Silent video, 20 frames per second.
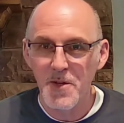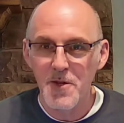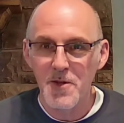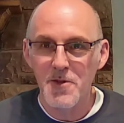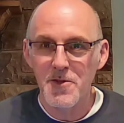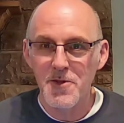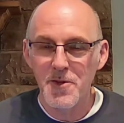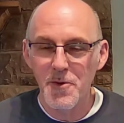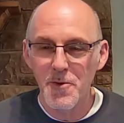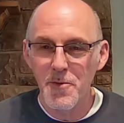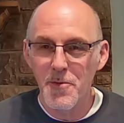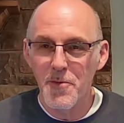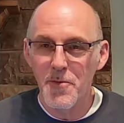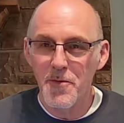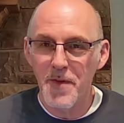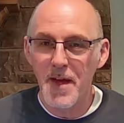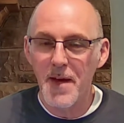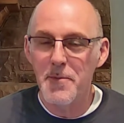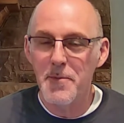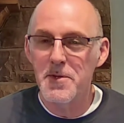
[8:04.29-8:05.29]
So
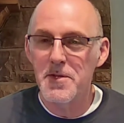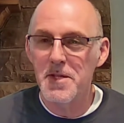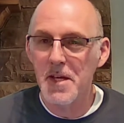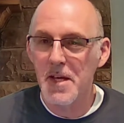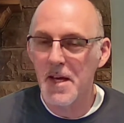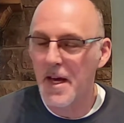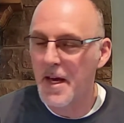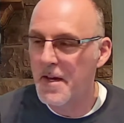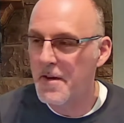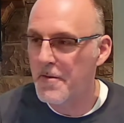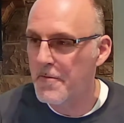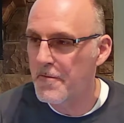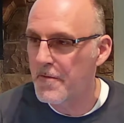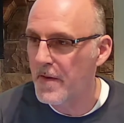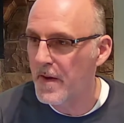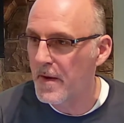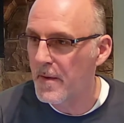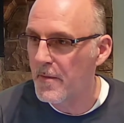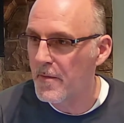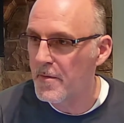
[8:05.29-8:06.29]
that was the kind
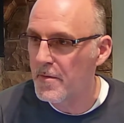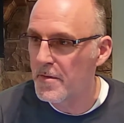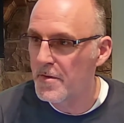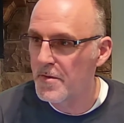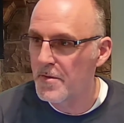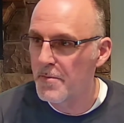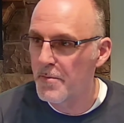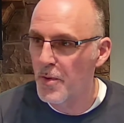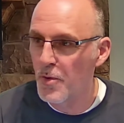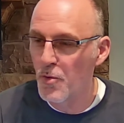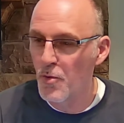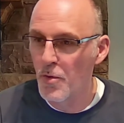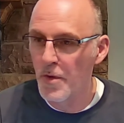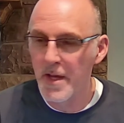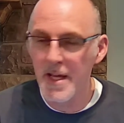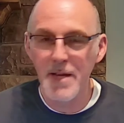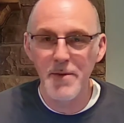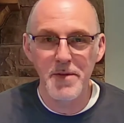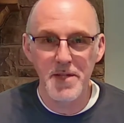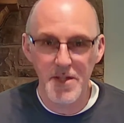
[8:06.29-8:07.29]
of pool
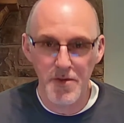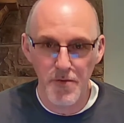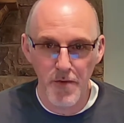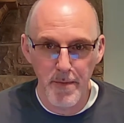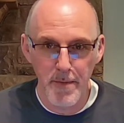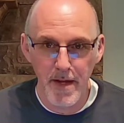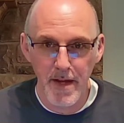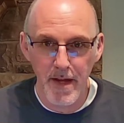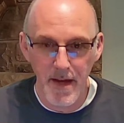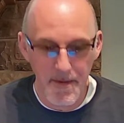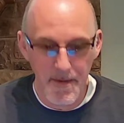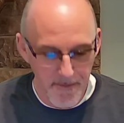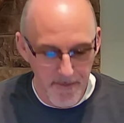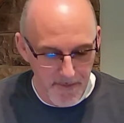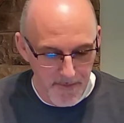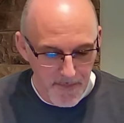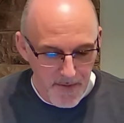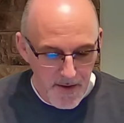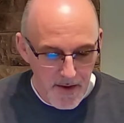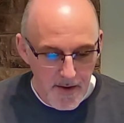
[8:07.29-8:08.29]
he was swimming in,
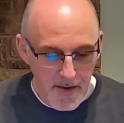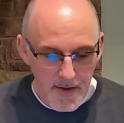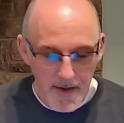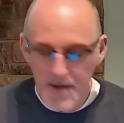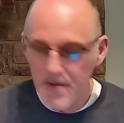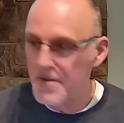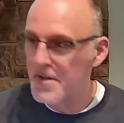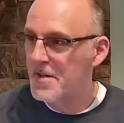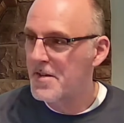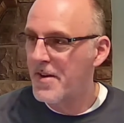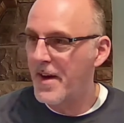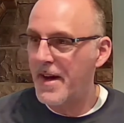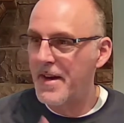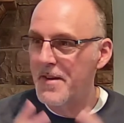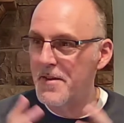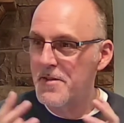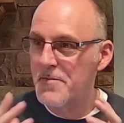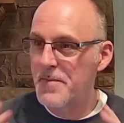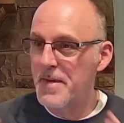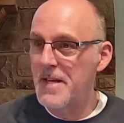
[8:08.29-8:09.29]
to try to
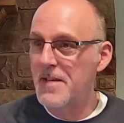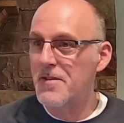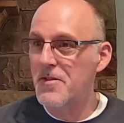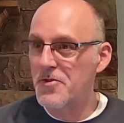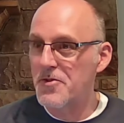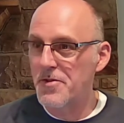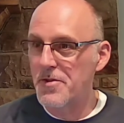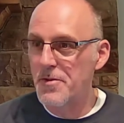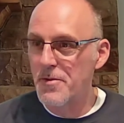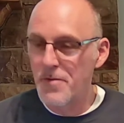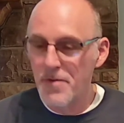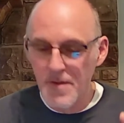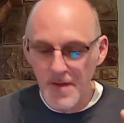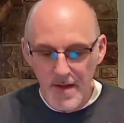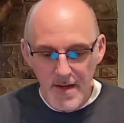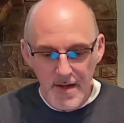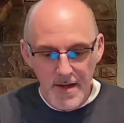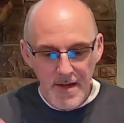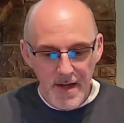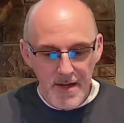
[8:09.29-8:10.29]
speak the truth,
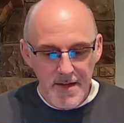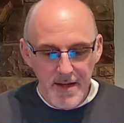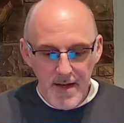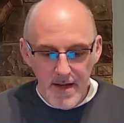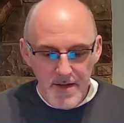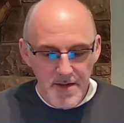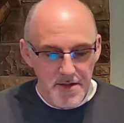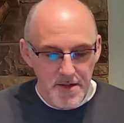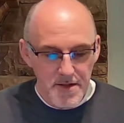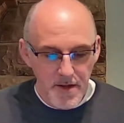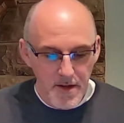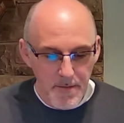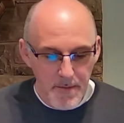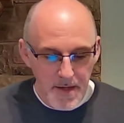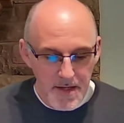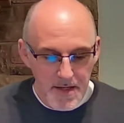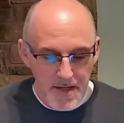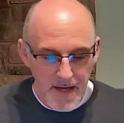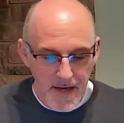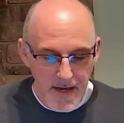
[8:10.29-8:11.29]
and yet he's going to be
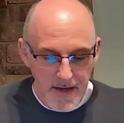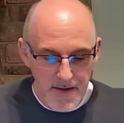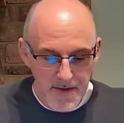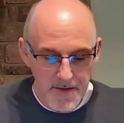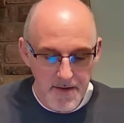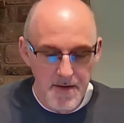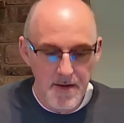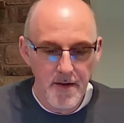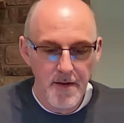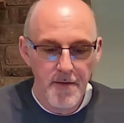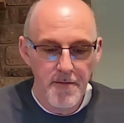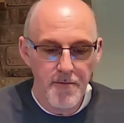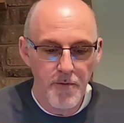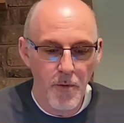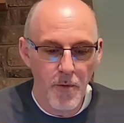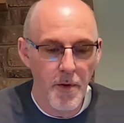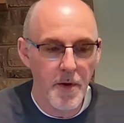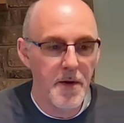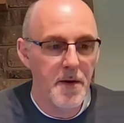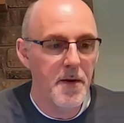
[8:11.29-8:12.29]
attacked
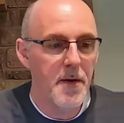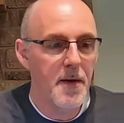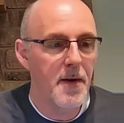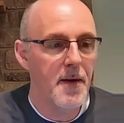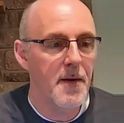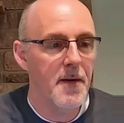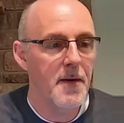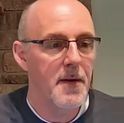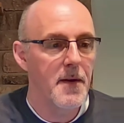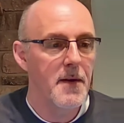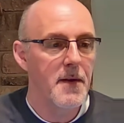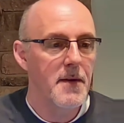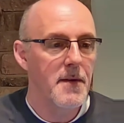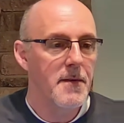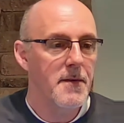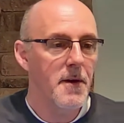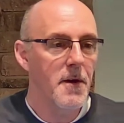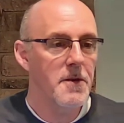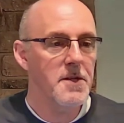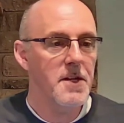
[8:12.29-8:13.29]
for it.
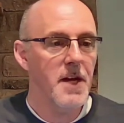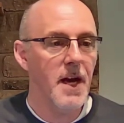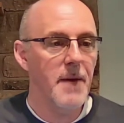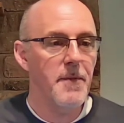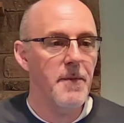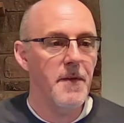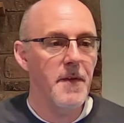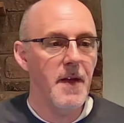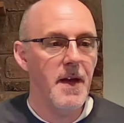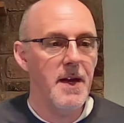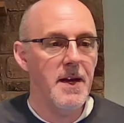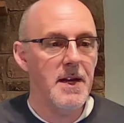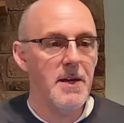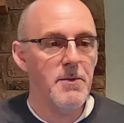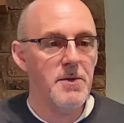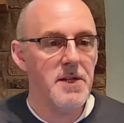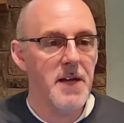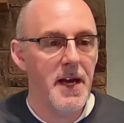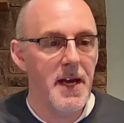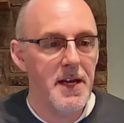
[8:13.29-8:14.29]
On top of that, he
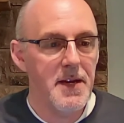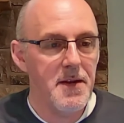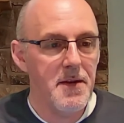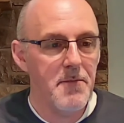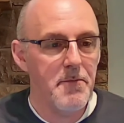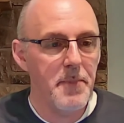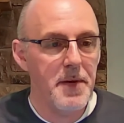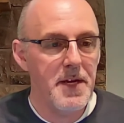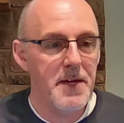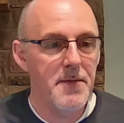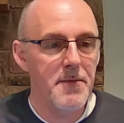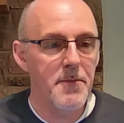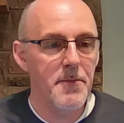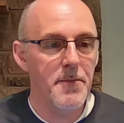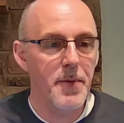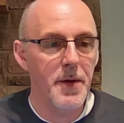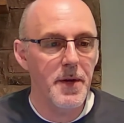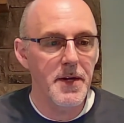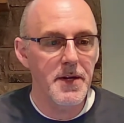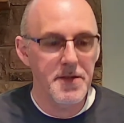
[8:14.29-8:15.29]
was hated, beaten,
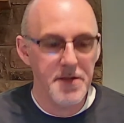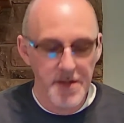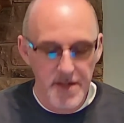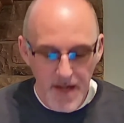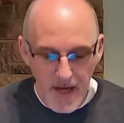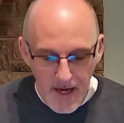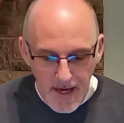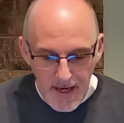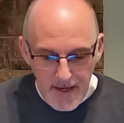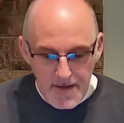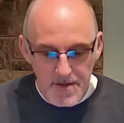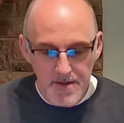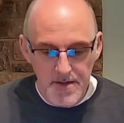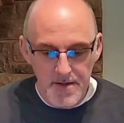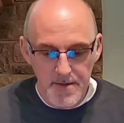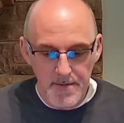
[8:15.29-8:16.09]
put in stocks.